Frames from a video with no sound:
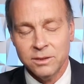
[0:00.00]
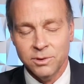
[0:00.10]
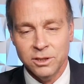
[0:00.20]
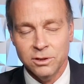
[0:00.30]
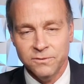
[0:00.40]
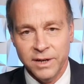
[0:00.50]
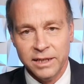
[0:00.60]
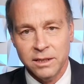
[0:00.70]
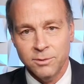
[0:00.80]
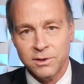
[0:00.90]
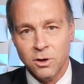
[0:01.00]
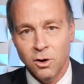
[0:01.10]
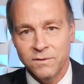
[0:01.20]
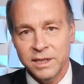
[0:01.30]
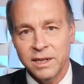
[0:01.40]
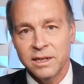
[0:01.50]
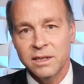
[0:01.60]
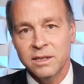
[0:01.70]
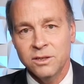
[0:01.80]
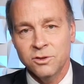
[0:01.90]
When you're infected with COVID,
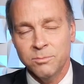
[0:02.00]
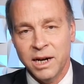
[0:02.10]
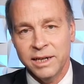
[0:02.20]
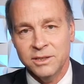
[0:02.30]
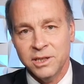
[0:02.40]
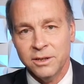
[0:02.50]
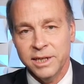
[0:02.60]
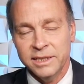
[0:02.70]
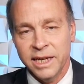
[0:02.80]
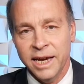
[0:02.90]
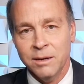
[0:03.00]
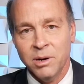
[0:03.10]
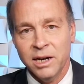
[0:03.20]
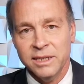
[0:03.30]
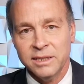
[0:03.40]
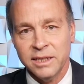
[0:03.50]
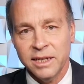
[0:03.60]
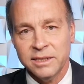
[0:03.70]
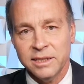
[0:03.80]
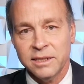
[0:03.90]
your body generates antibodies
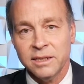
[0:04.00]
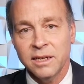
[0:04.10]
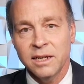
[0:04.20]
against it.